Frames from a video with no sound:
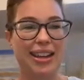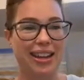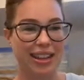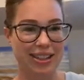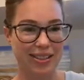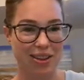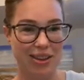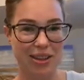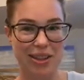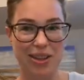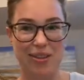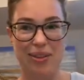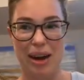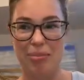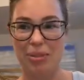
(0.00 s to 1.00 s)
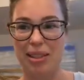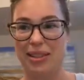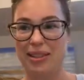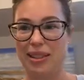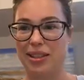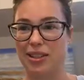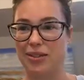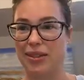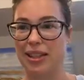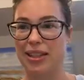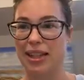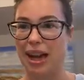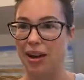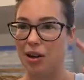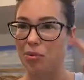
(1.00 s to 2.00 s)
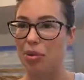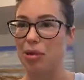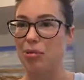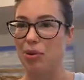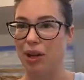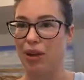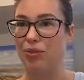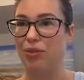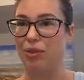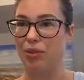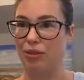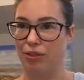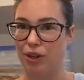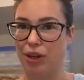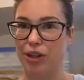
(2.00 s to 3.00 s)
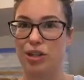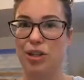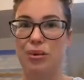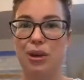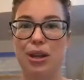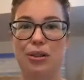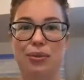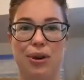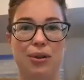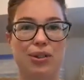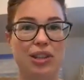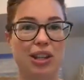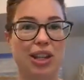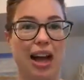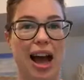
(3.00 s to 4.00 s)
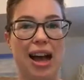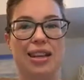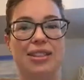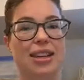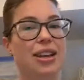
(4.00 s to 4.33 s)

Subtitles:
As long as the reps and sets are written down and people can refer to it throughout the class,